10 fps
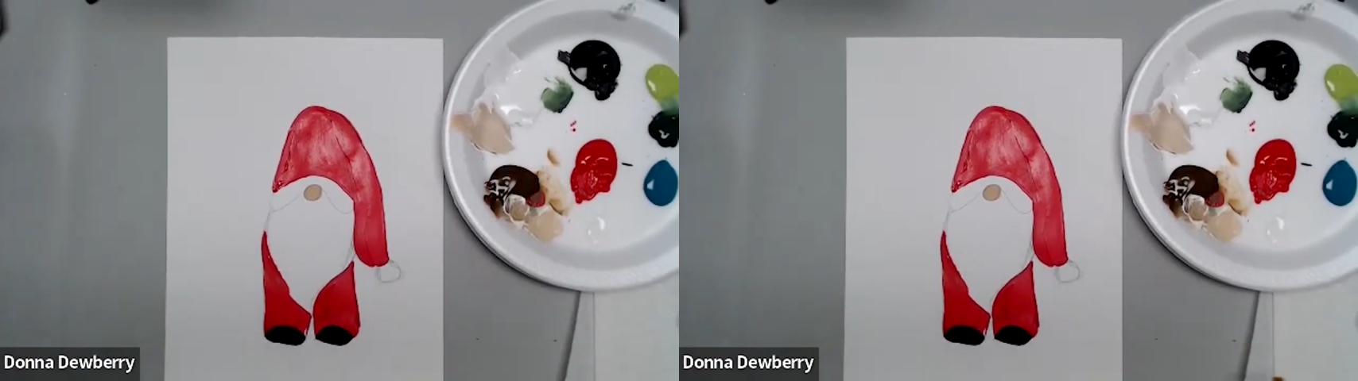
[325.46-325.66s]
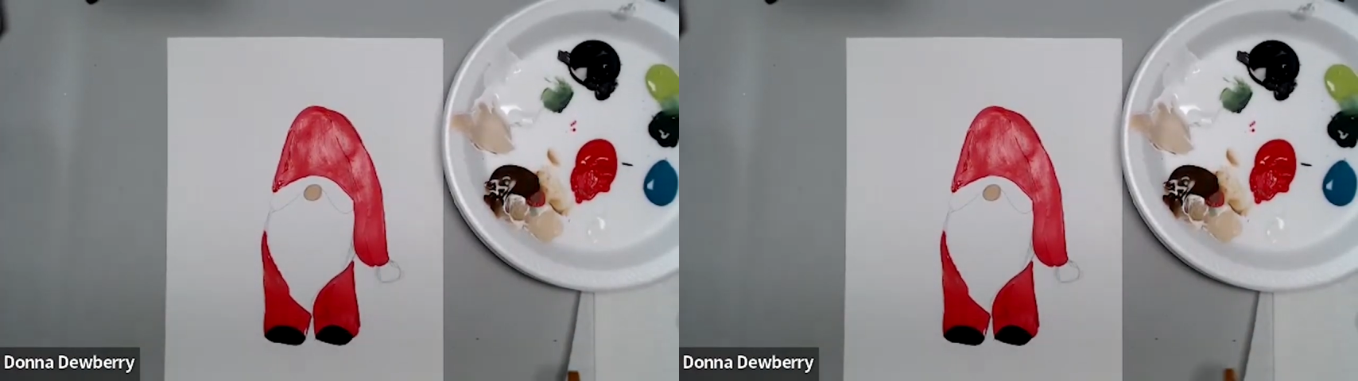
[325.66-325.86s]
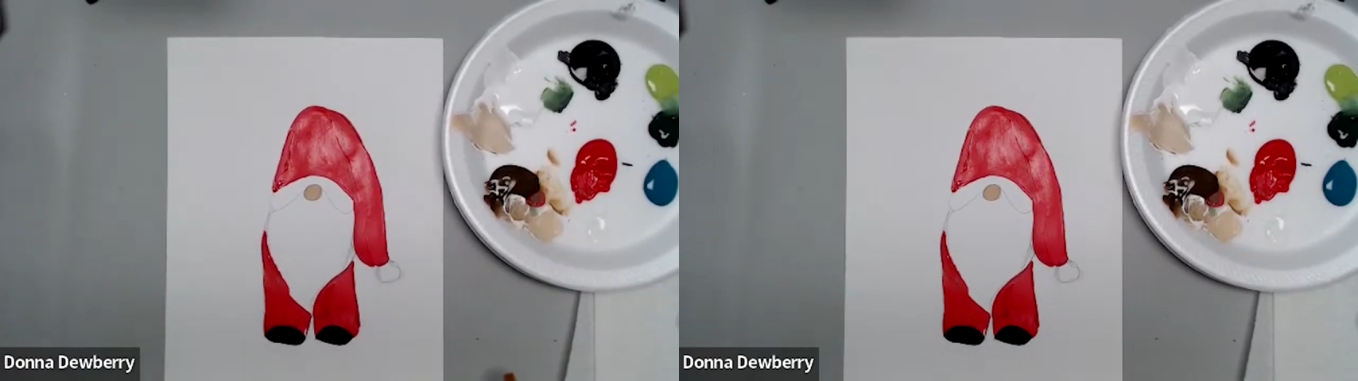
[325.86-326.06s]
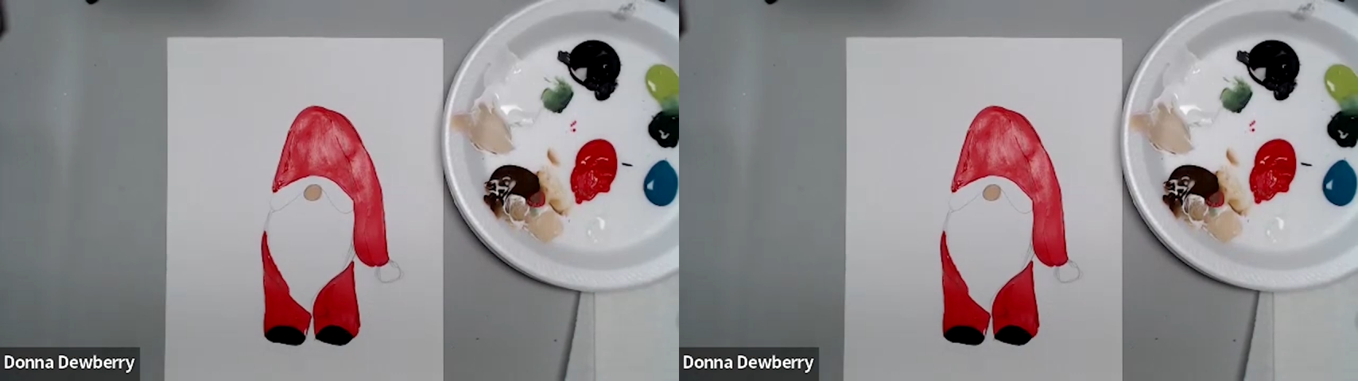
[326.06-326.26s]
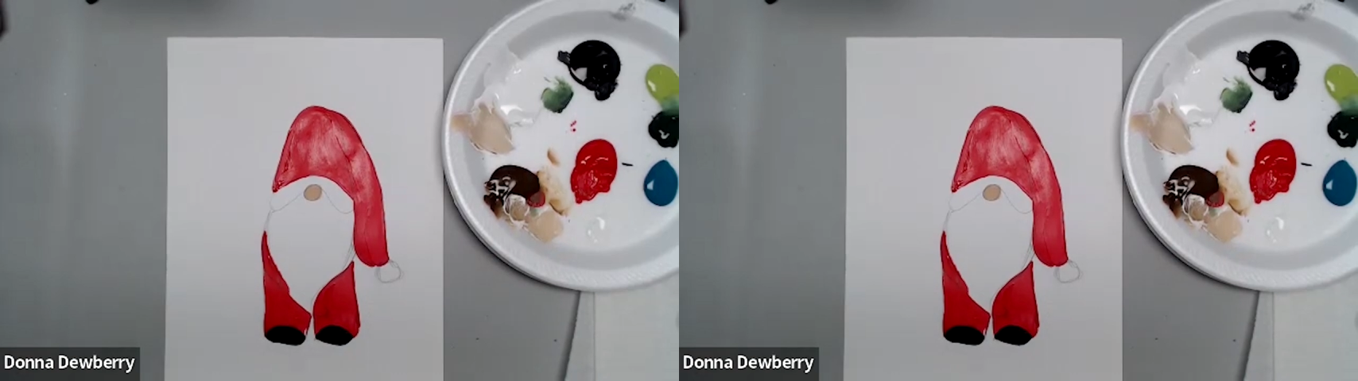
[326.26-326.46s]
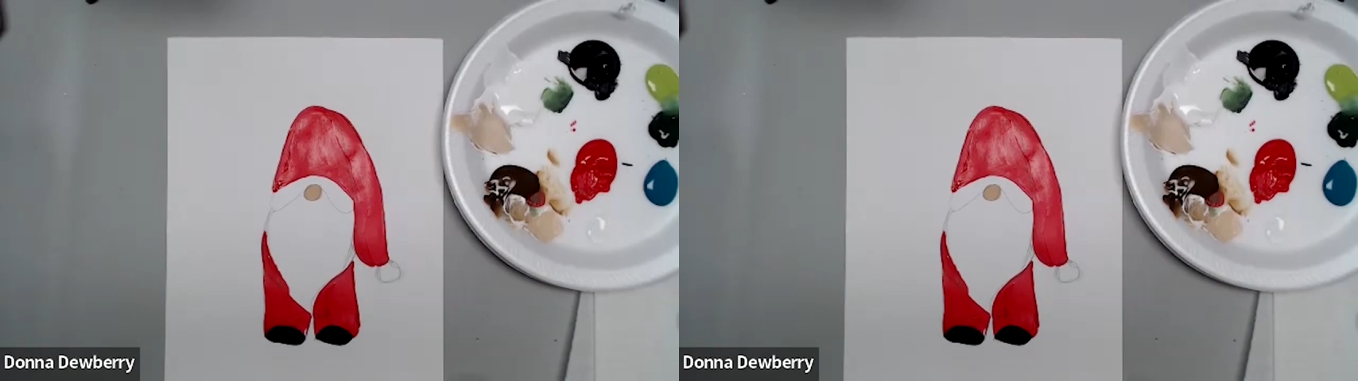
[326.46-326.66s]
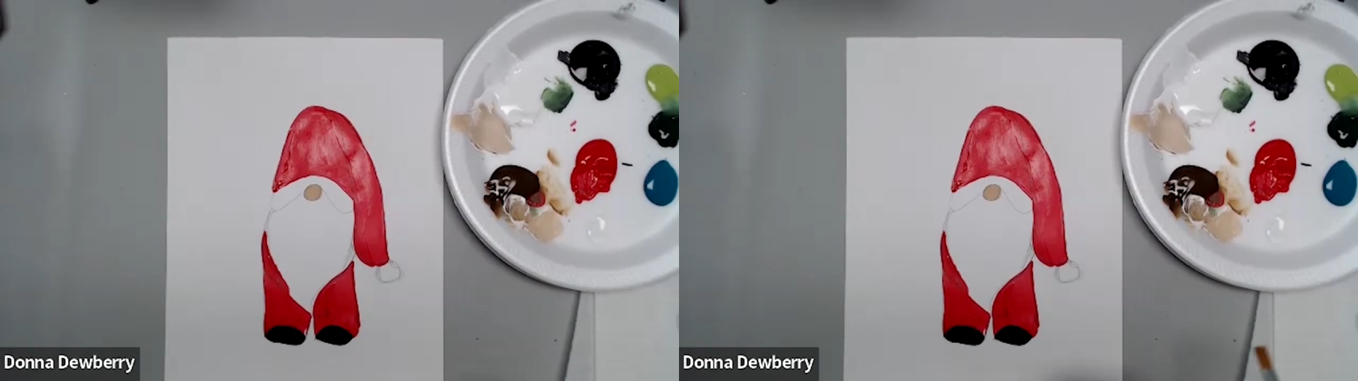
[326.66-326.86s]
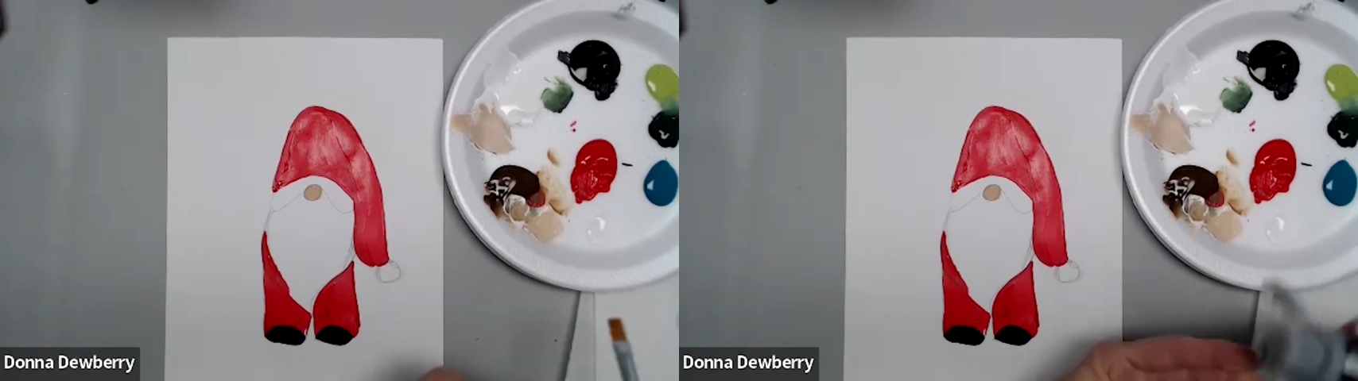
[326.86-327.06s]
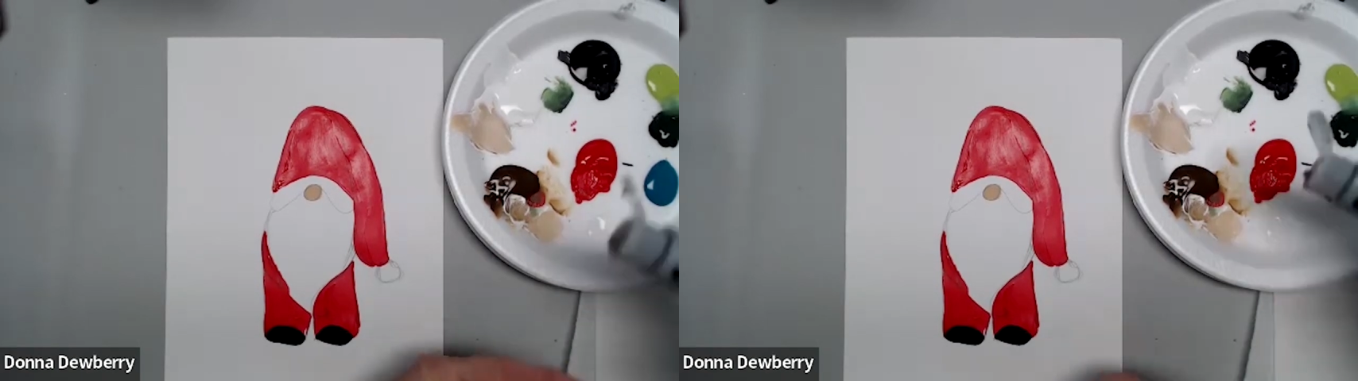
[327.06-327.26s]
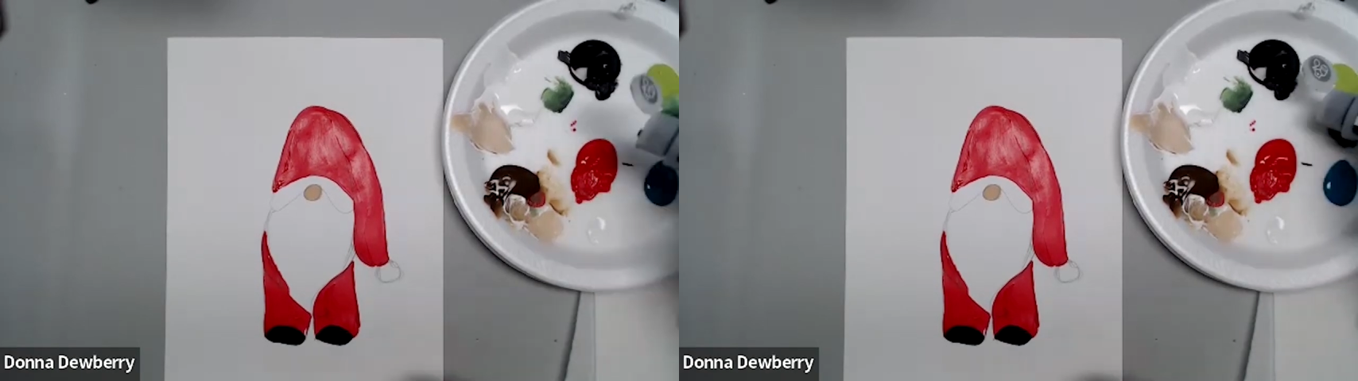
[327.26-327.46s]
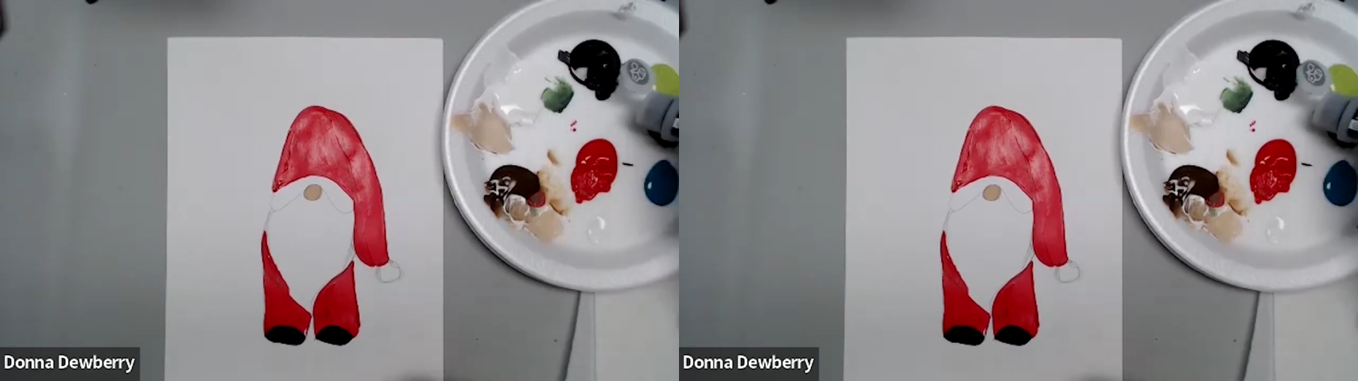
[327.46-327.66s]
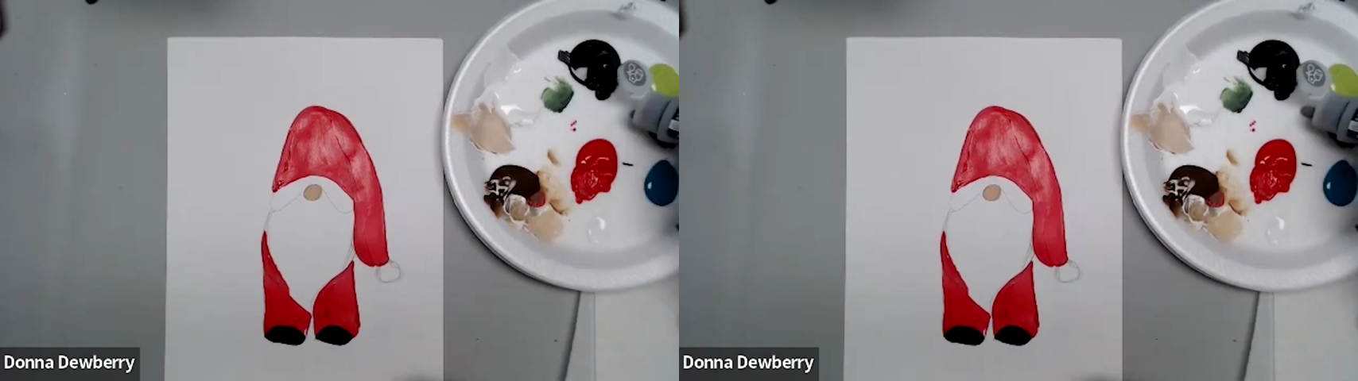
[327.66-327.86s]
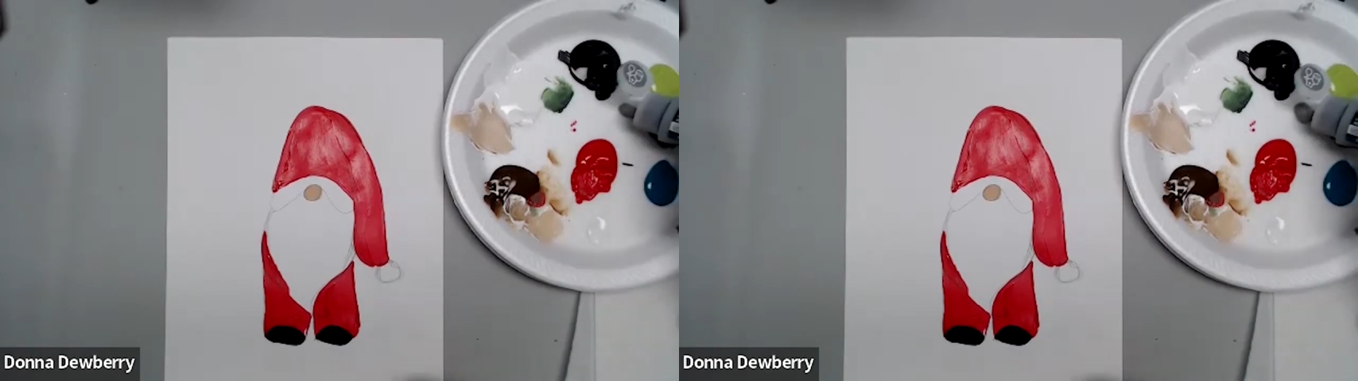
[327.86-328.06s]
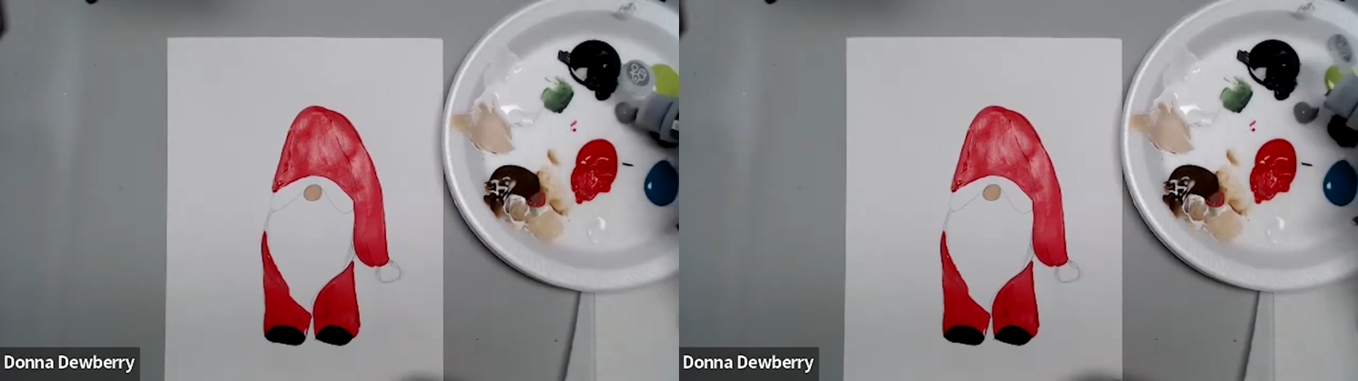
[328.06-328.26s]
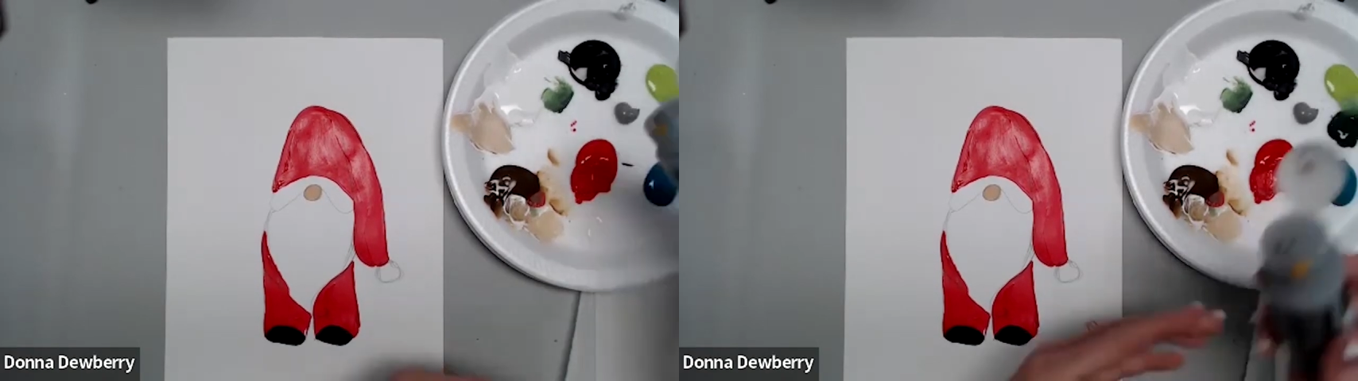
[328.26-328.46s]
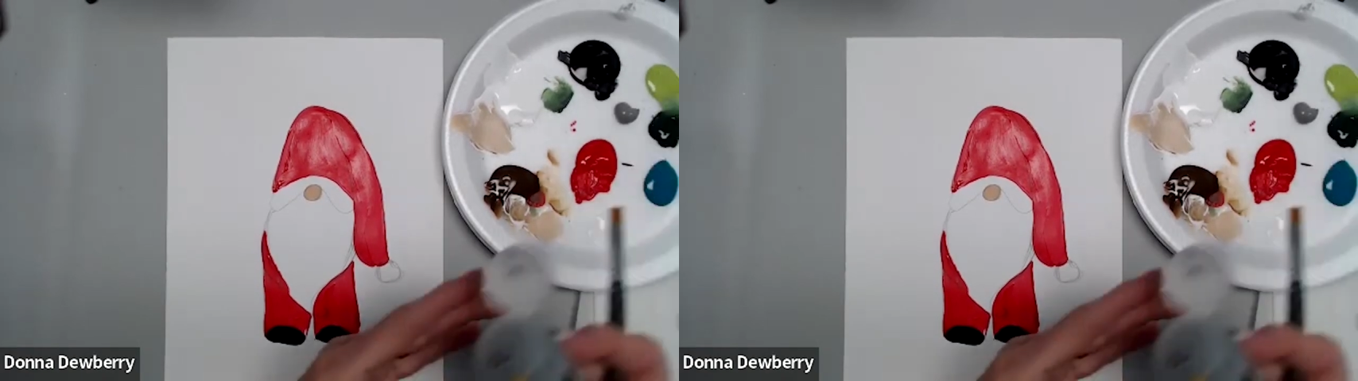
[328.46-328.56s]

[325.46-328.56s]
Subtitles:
No face is visible, so there are no lips to read.